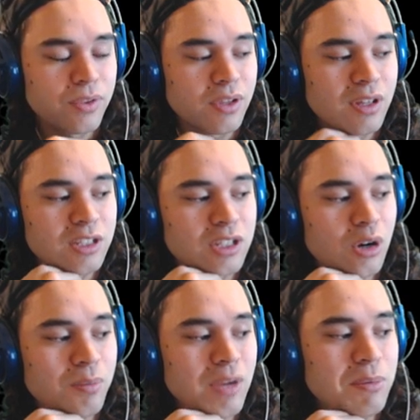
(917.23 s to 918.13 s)

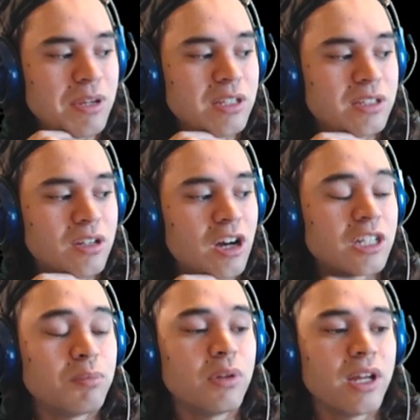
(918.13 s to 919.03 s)
So maybe he's
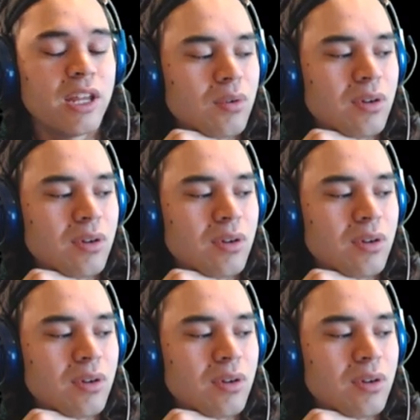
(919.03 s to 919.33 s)
contemplating,